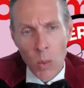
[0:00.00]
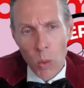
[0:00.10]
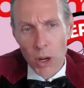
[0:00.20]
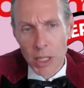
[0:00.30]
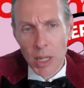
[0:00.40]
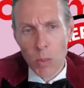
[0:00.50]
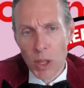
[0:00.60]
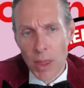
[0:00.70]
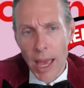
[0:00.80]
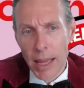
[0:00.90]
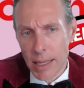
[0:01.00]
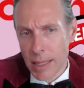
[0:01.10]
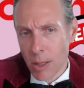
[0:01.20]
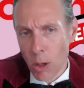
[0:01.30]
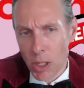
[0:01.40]
What I did with that
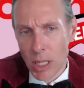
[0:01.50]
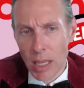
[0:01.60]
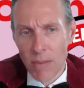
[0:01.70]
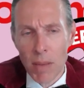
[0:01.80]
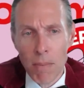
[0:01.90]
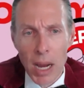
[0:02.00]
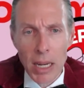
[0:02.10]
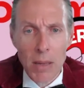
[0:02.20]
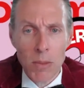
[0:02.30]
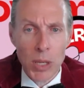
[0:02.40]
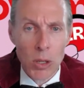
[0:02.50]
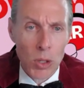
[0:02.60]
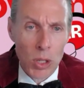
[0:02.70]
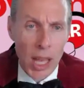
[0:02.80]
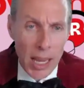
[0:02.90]
is not to give them money
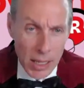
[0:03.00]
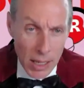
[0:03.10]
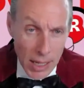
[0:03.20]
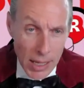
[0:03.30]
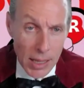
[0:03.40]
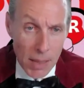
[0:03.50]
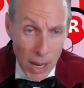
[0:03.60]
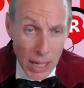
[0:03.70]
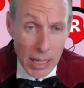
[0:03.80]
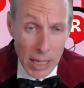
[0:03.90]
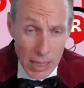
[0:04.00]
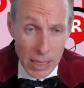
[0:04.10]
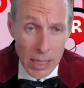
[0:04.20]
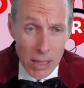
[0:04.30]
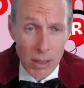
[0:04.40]
because they needed the money
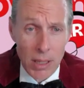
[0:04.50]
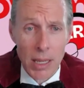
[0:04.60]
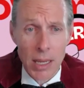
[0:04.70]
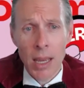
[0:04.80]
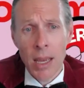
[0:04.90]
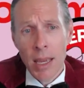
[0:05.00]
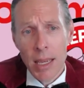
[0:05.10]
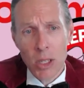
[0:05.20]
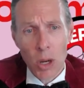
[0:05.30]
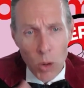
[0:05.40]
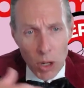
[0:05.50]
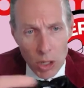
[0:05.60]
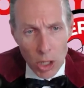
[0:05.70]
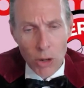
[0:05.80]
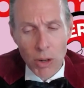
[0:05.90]
necessarily, is I
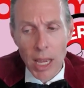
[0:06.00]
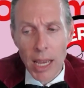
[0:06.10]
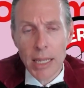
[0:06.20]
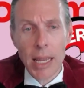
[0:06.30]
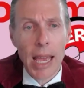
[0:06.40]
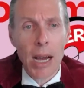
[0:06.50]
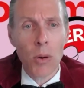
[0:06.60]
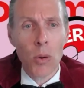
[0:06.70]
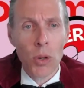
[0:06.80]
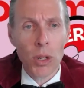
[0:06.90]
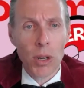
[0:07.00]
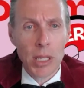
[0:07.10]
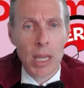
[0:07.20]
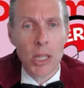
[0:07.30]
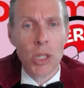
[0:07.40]
wanted to create our
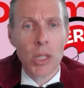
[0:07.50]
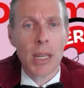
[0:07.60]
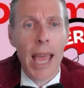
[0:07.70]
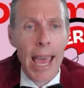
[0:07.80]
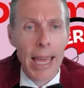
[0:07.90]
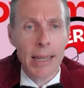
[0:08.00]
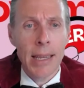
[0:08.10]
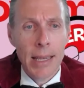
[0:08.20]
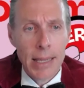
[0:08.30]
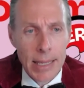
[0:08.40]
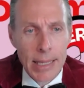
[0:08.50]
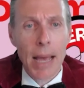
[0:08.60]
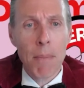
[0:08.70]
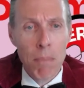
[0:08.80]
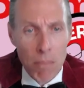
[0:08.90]
organisation that had
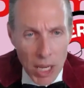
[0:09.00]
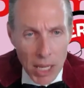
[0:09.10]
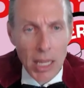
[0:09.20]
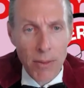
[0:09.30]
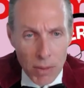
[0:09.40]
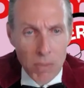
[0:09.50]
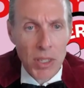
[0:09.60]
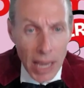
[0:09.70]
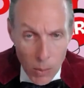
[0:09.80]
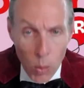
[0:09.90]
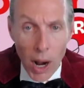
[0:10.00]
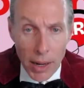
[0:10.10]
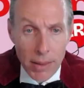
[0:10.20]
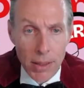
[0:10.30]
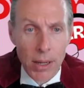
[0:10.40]
some meaning from day
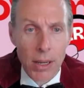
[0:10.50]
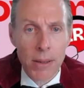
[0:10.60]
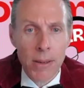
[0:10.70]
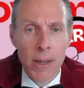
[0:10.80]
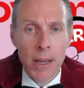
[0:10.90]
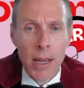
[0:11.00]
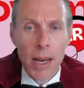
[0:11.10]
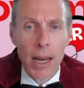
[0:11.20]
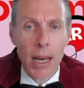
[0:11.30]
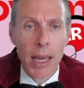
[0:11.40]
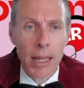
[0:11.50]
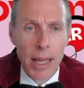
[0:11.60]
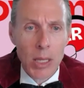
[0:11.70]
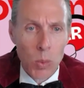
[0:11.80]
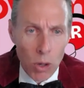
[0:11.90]
one, and
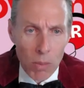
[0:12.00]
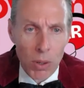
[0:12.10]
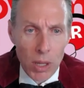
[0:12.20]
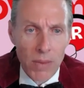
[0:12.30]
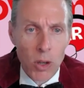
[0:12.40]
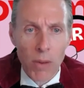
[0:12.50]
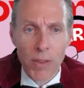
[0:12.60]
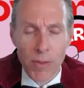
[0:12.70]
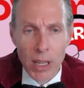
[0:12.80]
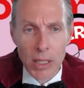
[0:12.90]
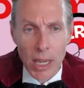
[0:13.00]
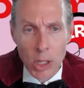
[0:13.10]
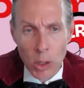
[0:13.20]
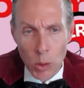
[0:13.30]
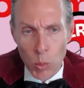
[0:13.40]
that's what I believe Coffee
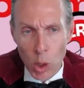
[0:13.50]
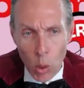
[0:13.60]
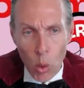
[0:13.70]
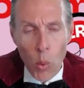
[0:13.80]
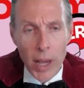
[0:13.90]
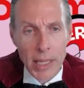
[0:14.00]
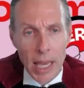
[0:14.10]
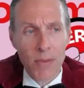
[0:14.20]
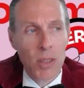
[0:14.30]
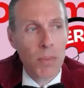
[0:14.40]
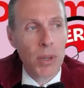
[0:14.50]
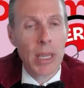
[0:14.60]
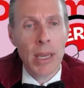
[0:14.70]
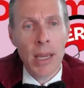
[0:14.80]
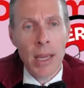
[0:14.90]
Foundation will always have to
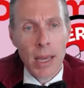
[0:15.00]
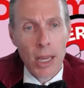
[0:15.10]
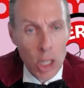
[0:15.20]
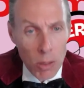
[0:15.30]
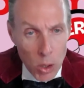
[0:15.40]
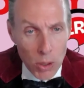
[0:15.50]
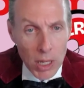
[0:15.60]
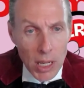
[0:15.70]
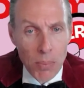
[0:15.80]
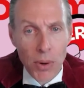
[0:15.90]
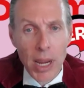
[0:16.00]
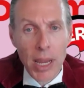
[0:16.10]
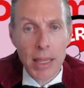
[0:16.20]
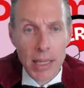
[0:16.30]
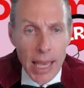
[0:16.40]
be, a community
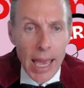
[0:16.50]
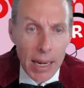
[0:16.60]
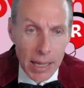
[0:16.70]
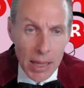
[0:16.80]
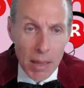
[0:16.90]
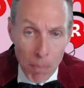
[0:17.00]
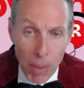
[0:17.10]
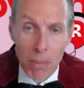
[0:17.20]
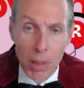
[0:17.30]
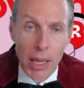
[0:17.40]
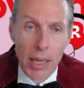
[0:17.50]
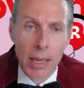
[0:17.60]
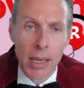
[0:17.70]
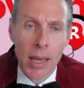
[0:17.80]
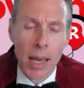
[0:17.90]
brand that's out in the public,
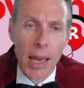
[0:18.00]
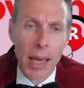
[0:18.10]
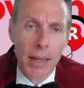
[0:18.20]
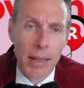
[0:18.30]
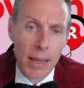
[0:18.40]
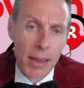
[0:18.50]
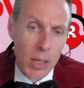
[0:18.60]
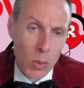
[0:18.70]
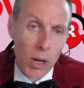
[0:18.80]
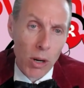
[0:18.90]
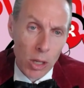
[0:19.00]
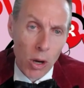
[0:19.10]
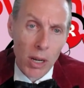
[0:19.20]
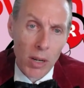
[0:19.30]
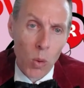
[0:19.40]
and that's where I
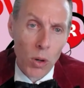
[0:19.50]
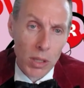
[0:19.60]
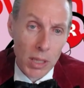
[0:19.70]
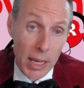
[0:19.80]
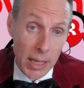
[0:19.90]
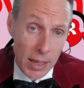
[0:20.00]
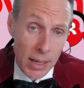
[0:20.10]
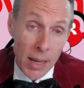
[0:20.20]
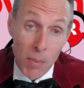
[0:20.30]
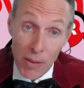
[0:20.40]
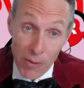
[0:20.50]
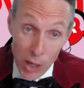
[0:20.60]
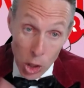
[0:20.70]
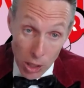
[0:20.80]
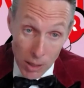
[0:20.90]
kind of want to take it. My
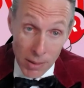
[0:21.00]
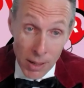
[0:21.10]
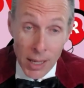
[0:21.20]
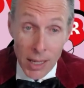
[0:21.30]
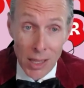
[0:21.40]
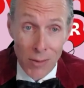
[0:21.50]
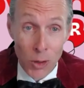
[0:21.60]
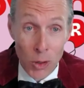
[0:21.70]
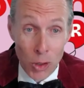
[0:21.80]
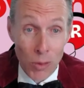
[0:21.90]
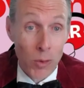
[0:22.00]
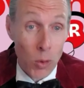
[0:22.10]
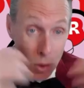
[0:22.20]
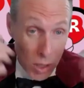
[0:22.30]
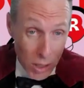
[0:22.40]
vision in the future, of
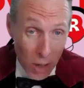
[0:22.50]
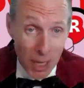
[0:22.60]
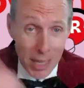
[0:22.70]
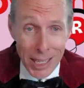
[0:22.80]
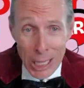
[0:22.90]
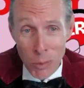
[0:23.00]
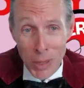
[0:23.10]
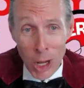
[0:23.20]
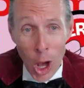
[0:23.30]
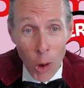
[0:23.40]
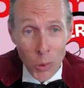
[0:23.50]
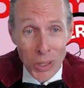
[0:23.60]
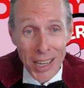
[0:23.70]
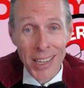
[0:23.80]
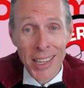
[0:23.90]
course, as I'm getting a little bit
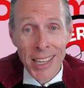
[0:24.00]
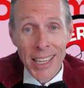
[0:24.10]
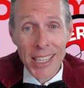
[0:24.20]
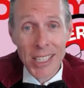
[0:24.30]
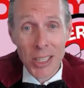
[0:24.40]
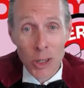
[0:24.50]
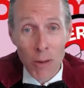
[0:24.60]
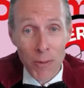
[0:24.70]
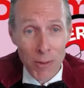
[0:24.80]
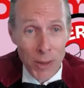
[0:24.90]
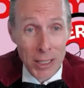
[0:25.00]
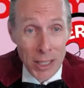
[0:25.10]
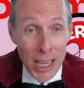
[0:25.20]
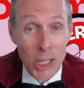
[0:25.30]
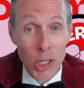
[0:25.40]
older, is that Coffee
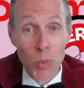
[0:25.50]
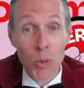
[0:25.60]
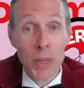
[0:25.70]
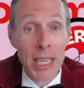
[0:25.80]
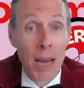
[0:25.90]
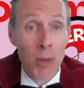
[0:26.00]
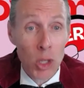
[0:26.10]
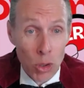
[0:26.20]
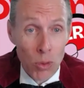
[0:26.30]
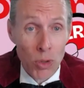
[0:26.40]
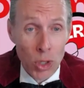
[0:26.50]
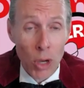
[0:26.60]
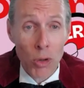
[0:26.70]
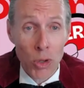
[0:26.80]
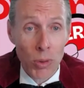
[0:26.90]
Foundation will become a youth
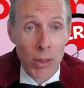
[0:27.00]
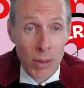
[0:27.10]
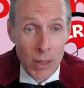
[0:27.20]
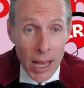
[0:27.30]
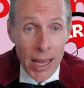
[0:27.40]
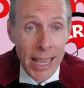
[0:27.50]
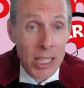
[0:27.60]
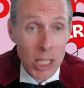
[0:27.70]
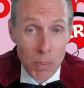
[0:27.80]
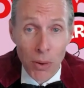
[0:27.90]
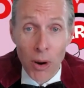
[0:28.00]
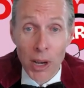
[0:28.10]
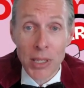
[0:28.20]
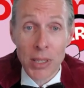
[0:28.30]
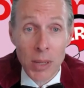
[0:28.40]
social
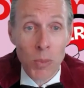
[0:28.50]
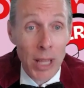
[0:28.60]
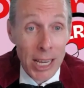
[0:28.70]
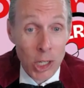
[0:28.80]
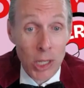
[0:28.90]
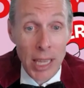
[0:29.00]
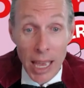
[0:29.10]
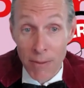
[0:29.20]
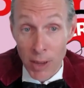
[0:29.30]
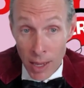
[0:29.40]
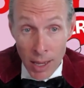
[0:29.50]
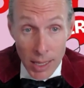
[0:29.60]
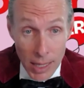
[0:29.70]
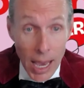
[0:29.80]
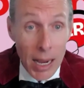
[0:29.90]
enterprise that will actually have
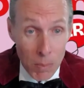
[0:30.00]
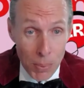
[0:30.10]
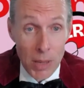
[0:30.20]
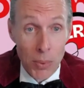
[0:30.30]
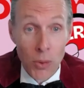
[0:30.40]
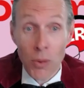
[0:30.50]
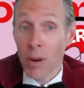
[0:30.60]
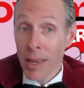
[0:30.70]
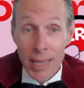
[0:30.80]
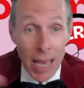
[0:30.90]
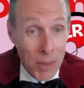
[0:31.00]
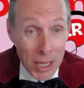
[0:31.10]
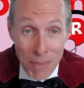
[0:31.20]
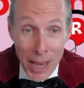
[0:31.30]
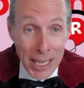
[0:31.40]
young people
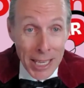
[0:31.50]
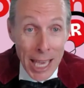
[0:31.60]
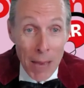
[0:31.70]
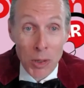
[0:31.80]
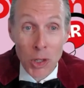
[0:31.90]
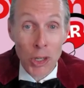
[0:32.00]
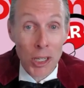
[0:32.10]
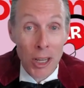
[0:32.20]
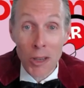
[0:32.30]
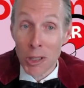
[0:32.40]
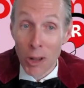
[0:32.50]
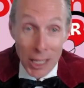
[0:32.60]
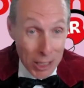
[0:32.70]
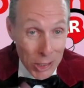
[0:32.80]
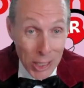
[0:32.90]
coming and making cappuccinos
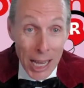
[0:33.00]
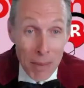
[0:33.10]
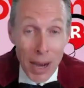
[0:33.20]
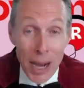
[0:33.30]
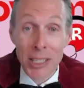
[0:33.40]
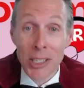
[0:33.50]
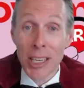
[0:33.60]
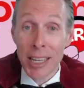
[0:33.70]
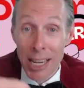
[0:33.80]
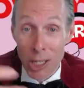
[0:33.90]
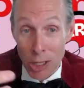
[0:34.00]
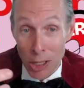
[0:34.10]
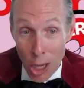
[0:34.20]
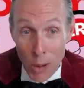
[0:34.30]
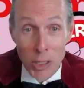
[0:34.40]
like at Starbucks, and
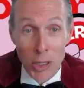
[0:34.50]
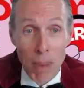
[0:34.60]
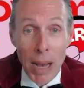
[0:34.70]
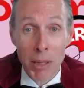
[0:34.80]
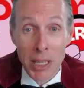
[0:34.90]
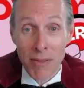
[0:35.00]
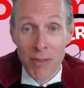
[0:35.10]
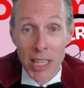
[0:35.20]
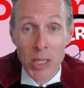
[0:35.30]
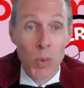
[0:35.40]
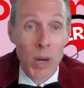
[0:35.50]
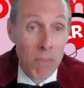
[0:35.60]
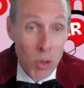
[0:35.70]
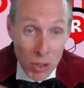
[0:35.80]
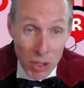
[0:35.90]
actually going to public events where
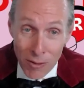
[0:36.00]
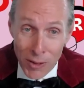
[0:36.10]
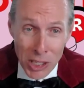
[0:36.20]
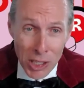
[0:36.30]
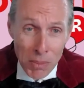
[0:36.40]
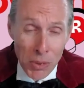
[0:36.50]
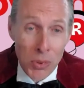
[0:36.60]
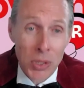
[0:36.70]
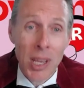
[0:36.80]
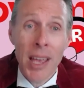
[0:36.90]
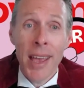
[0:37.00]
music festivals.